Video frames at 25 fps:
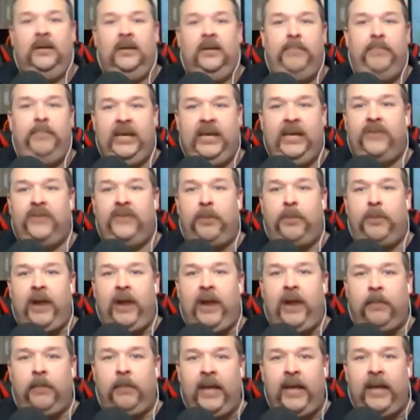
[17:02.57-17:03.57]
P is our
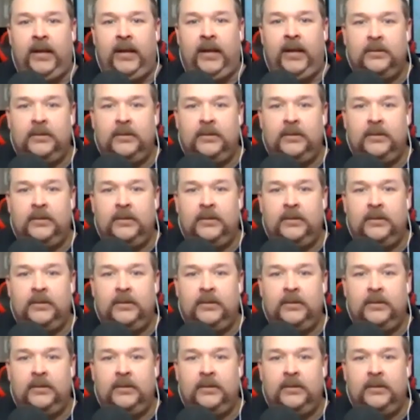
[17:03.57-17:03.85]
paramedic.